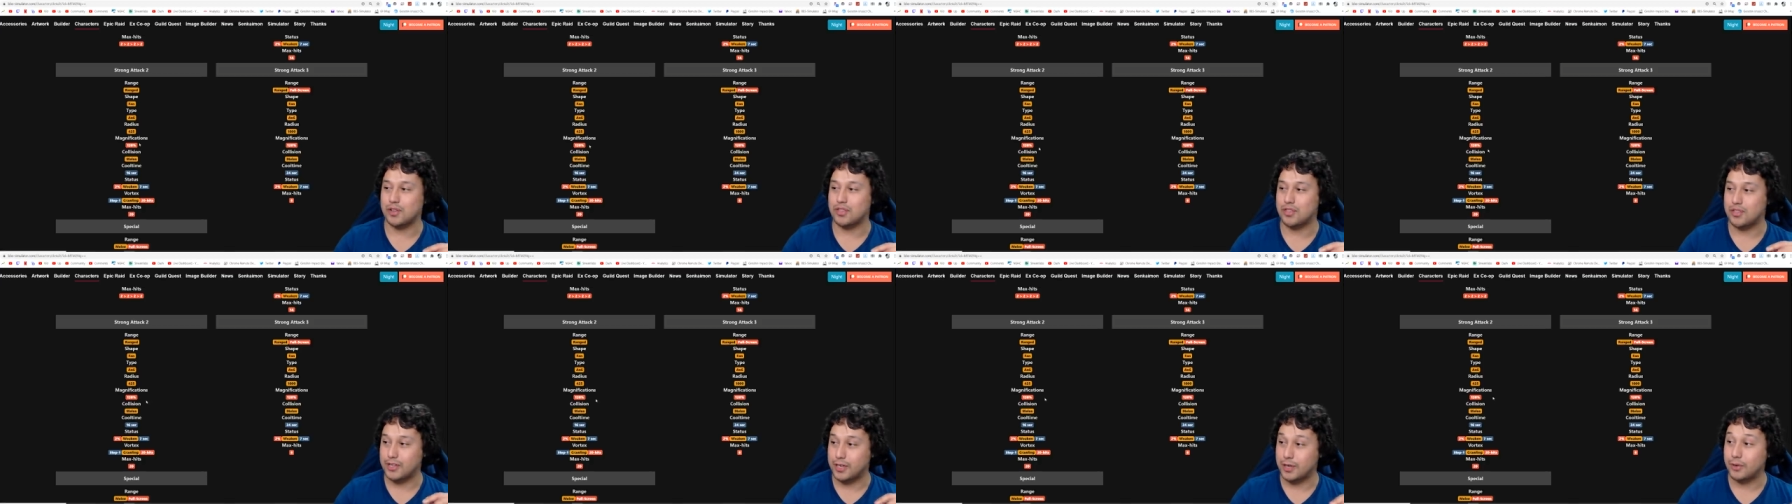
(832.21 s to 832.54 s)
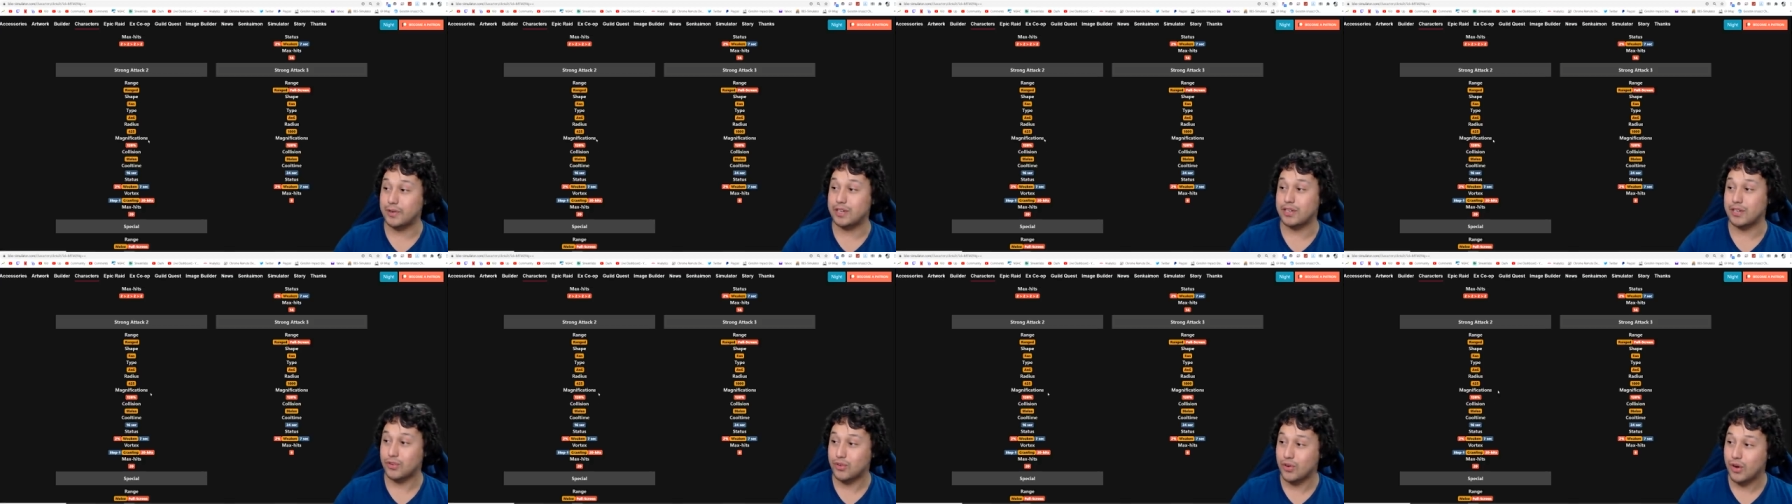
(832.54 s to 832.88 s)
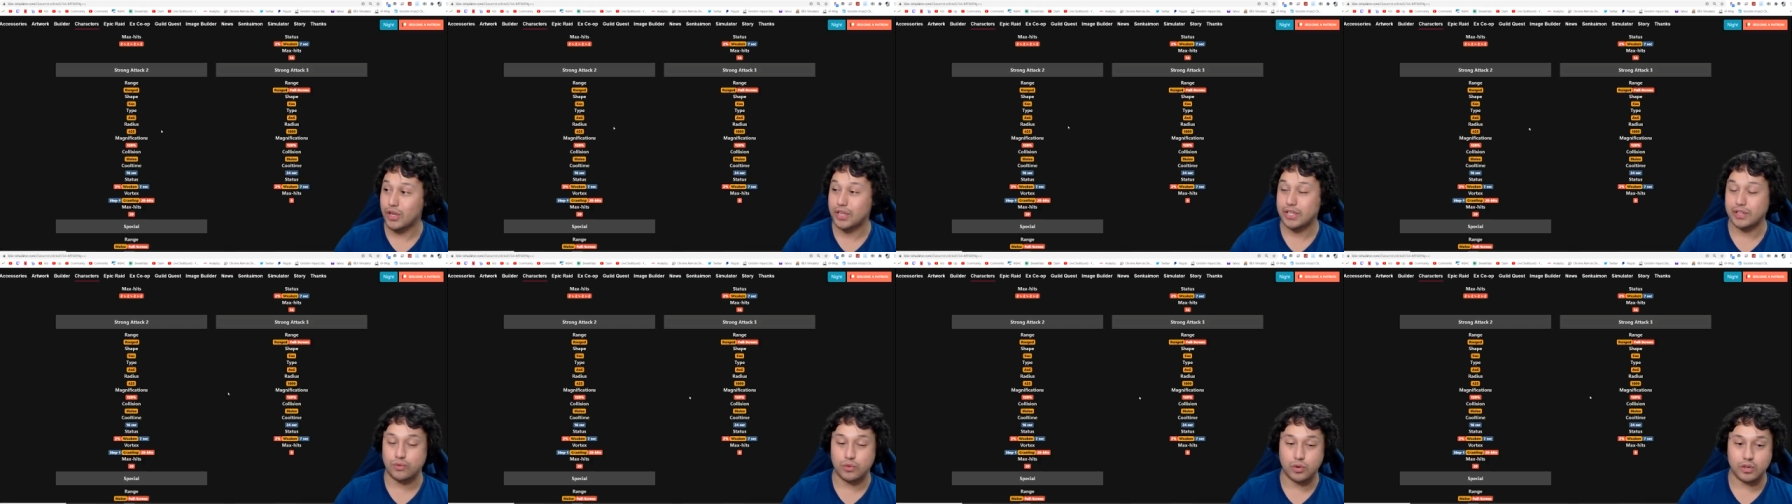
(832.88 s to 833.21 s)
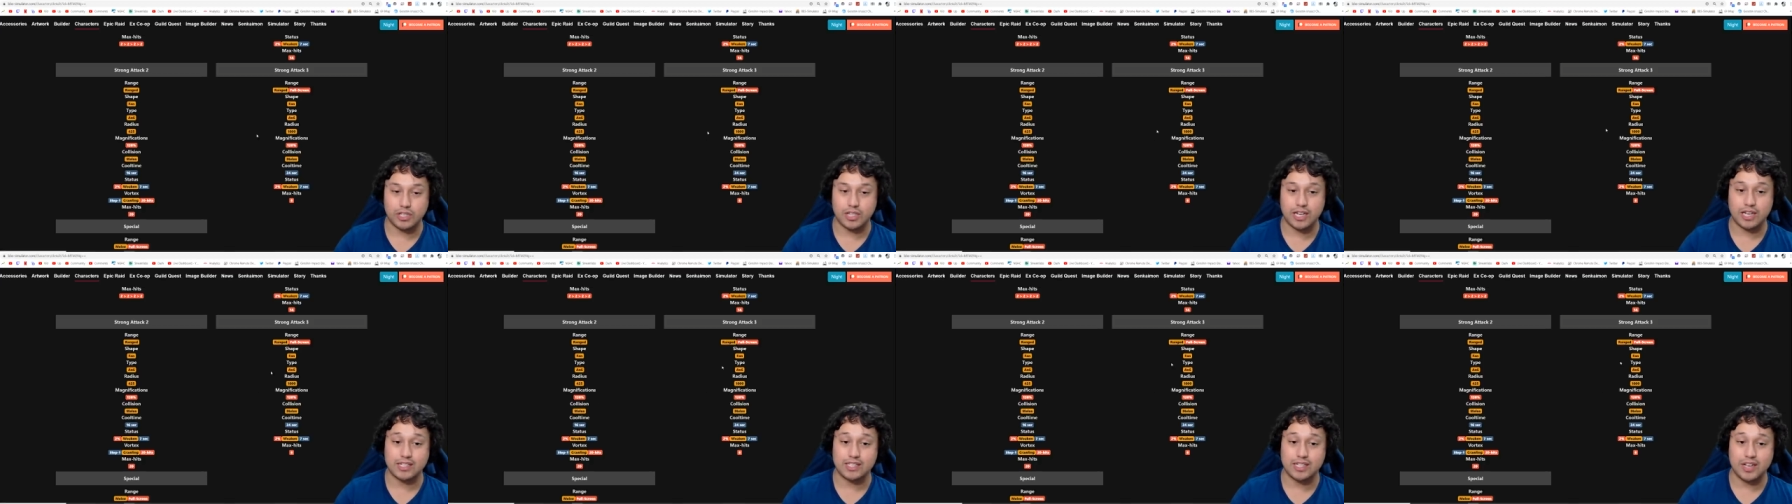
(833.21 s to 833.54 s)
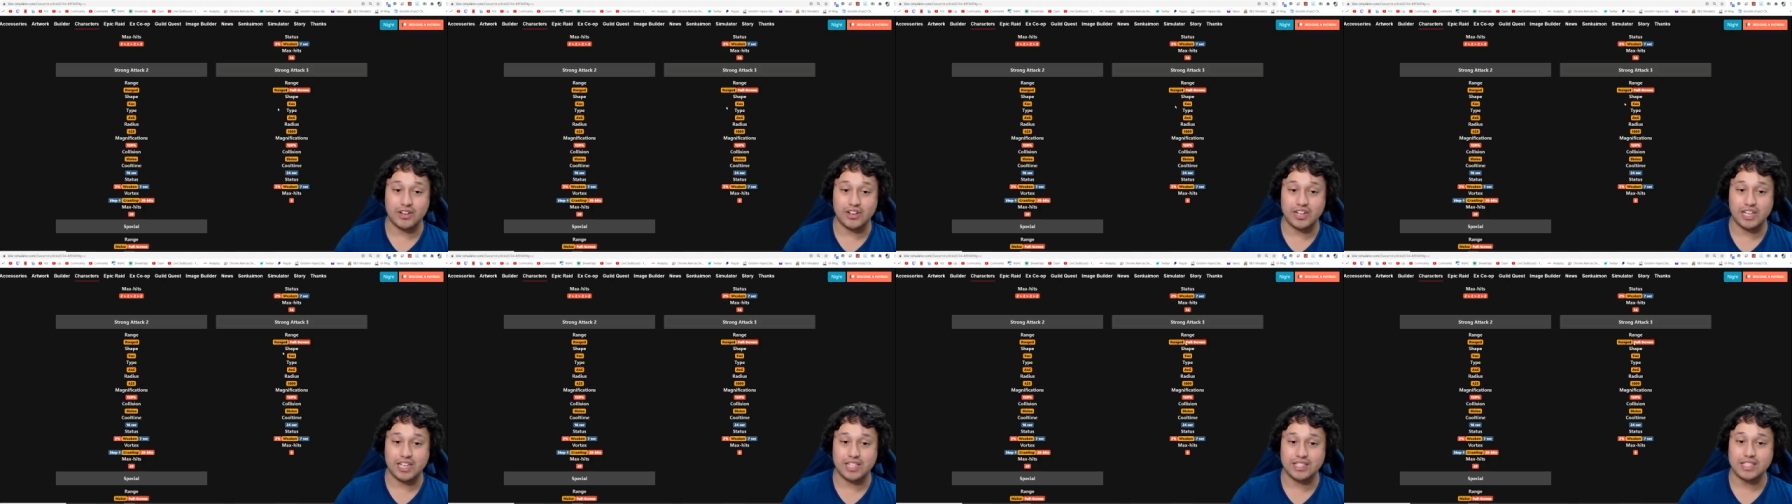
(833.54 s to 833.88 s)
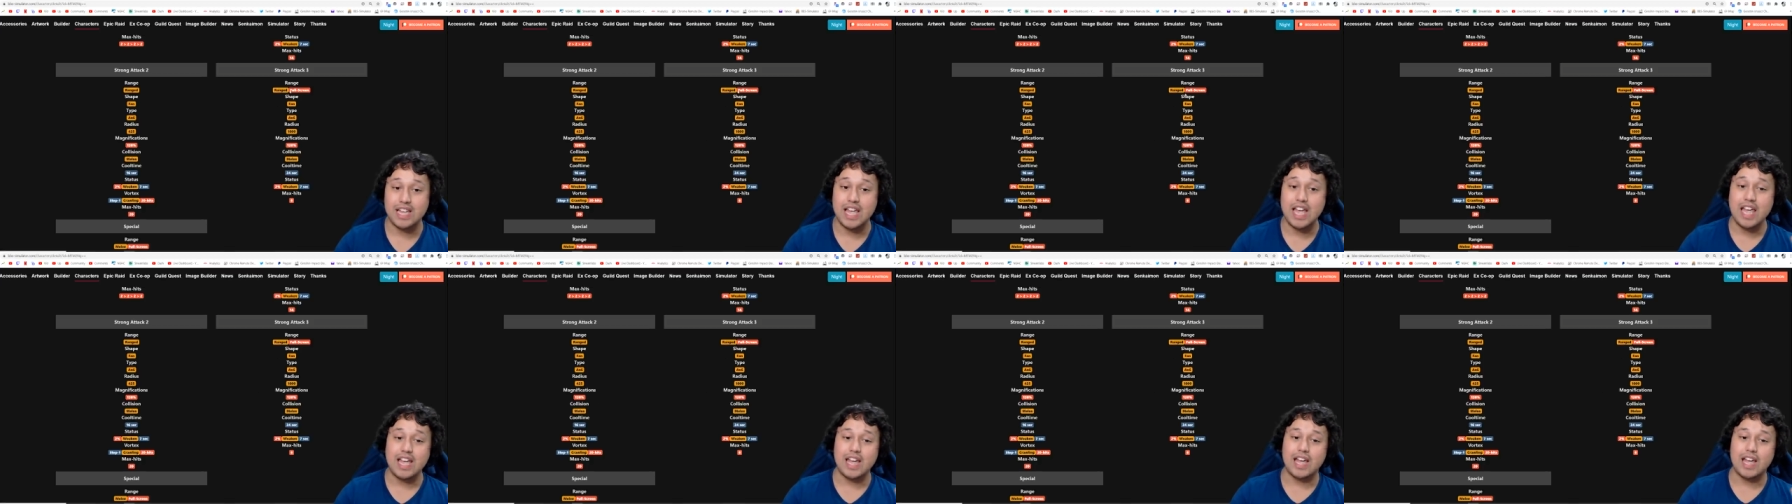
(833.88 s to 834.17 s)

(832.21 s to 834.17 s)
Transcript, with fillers: to throw in a crawling vortex nowadays.